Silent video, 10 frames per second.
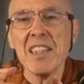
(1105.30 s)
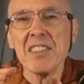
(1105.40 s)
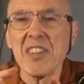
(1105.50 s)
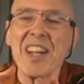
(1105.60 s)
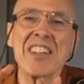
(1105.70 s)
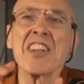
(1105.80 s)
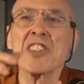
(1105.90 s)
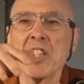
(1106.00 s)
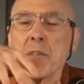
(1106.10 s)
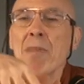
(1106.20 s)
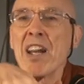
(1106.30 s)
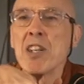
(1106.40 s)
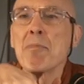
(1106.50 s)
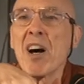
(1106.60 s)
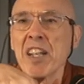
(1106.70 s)
So that doesn't
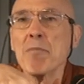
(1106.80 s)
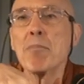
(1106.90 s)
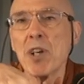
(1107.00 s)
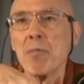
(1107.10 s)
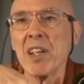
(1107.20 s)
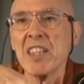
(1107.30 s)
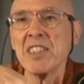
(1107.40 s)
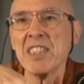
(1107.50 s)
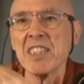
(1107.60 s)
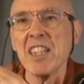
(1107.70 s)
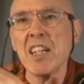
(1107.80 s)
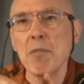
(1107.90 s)
depend upon impermanence.